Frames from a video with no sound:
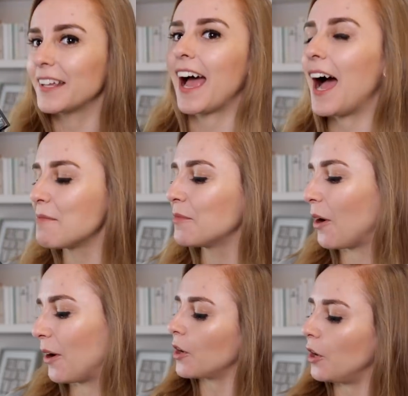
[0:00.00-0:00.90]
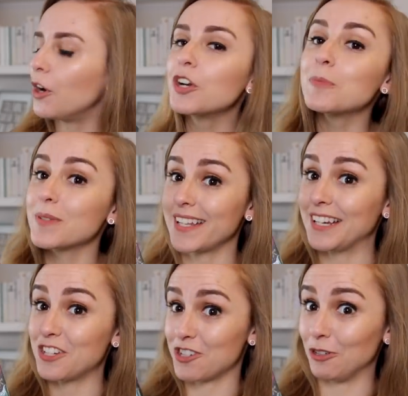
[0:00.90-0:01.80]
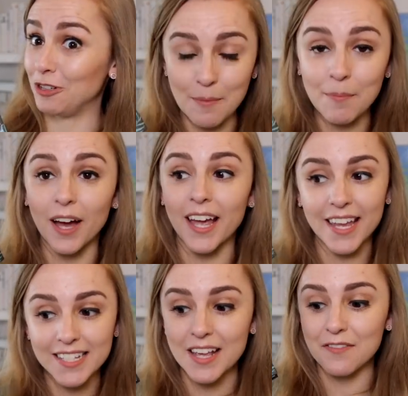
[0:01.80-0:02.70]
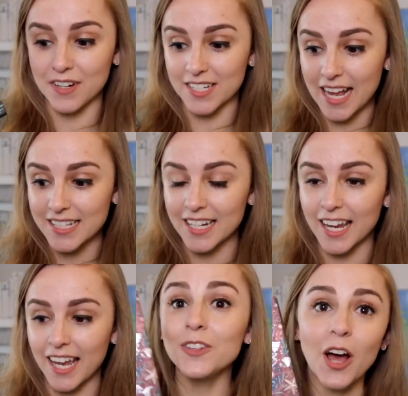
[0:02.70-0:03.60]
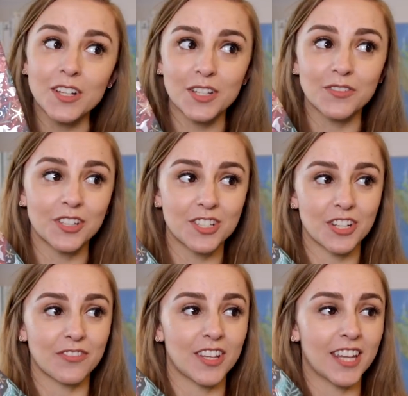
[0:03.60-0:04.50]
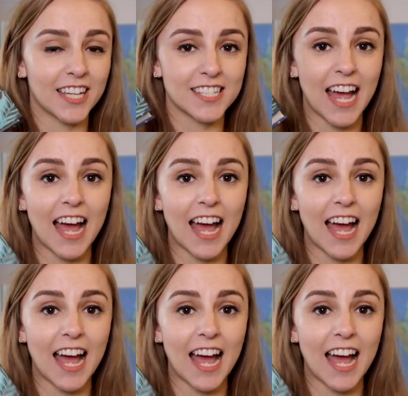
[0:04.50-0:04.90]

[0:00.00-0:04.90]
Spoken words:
Like, I'm not 100% sure, but it is fantastic. Lots of good stuff in this.